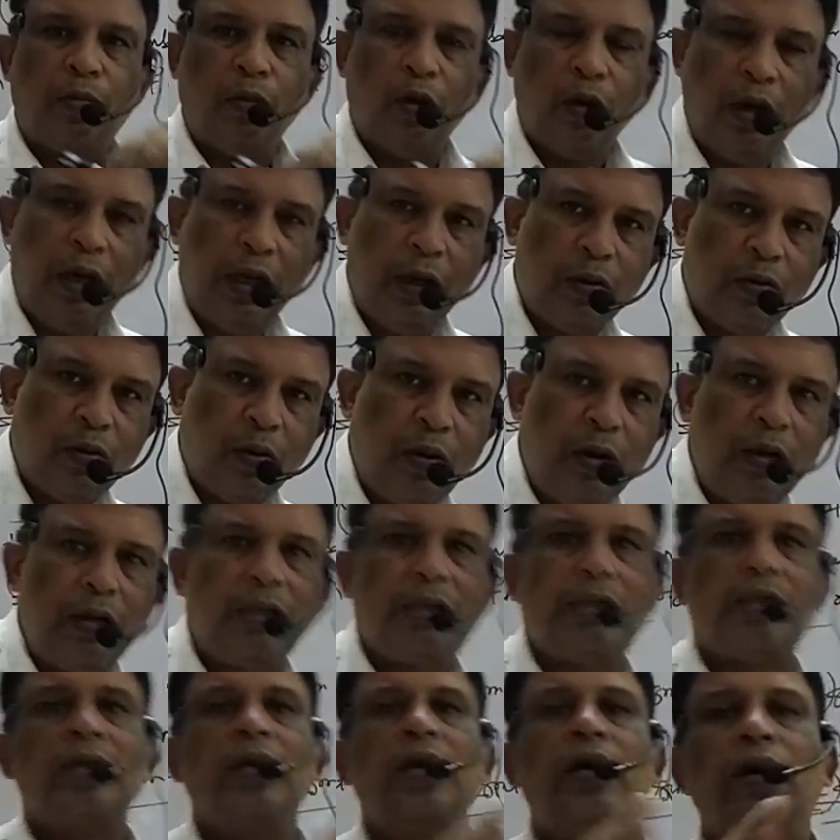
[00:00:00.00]
molecules
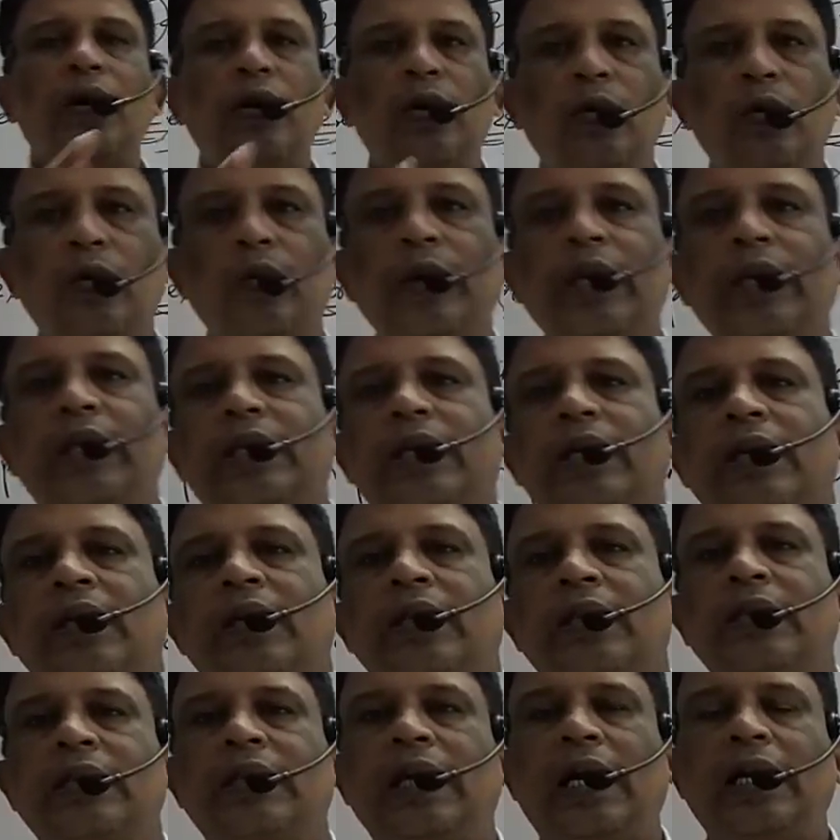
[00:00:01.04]

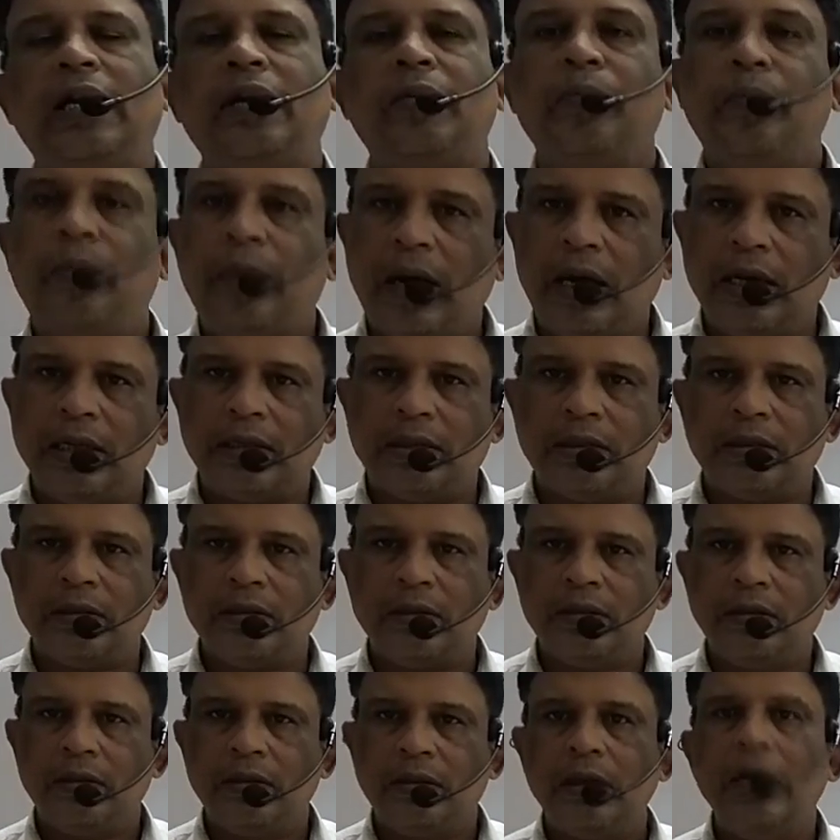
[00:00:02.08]
with that mass.
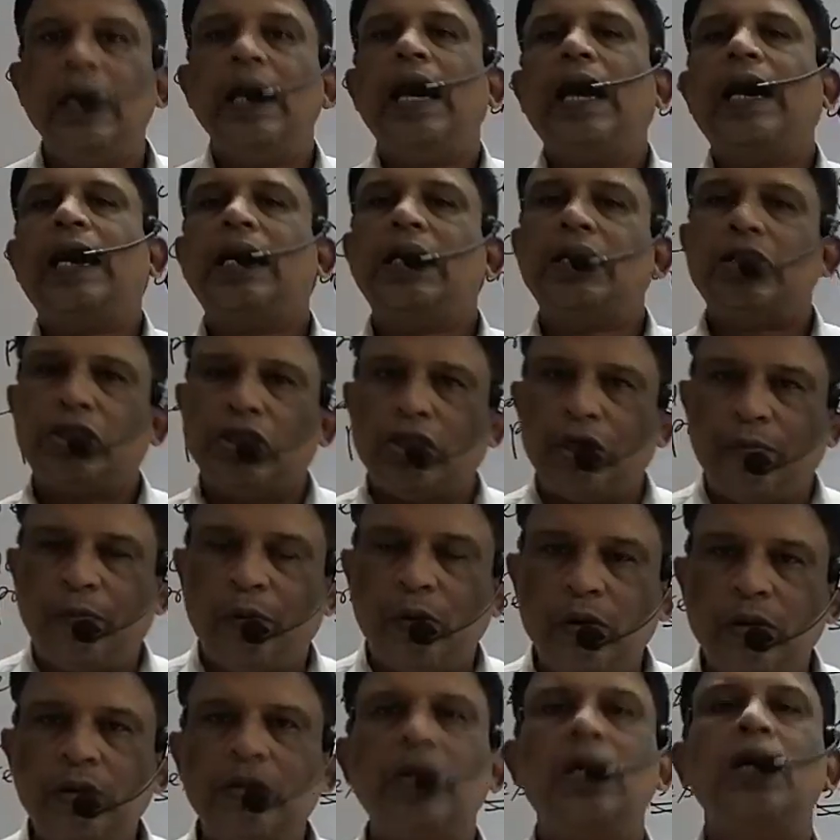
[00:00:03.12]
Again
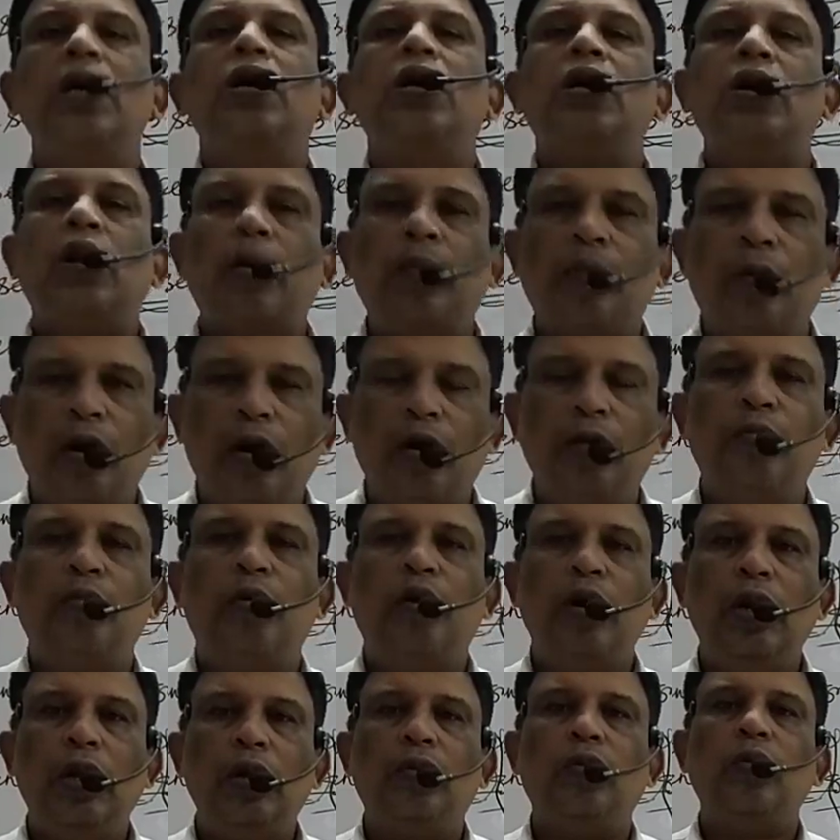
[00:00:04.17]
suppose number of
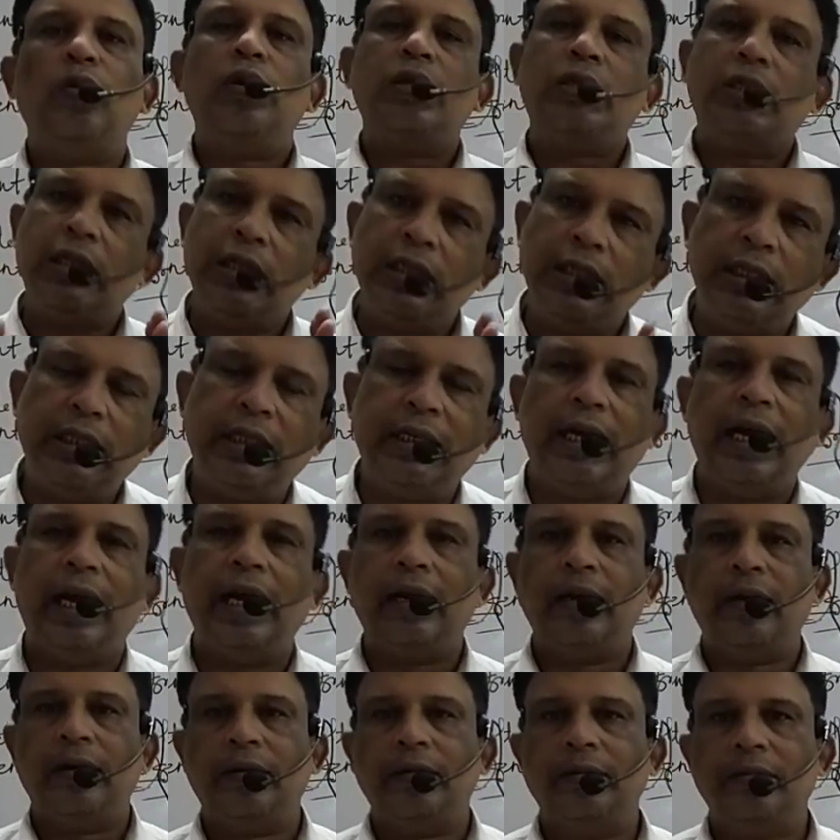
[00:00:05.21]
molecules is
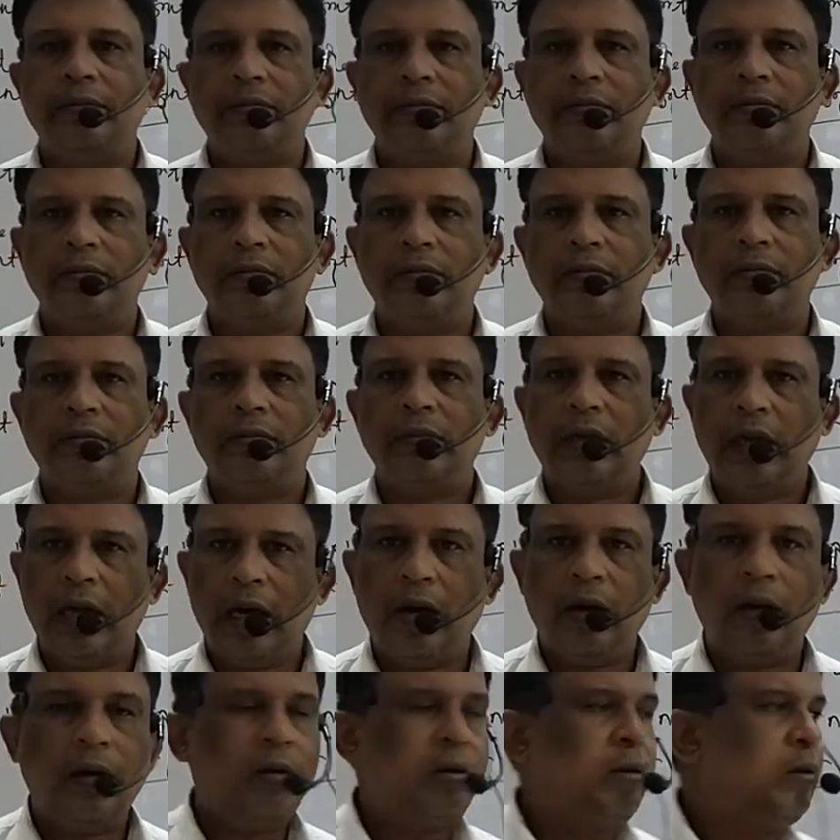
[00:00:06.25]
10.
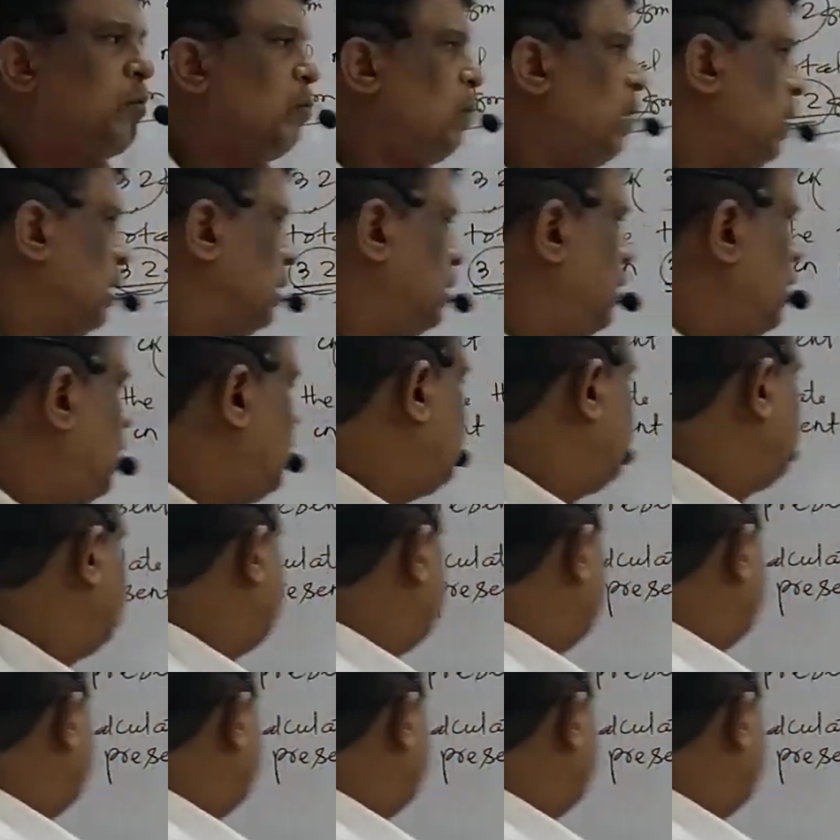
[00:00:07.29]
Now mark that.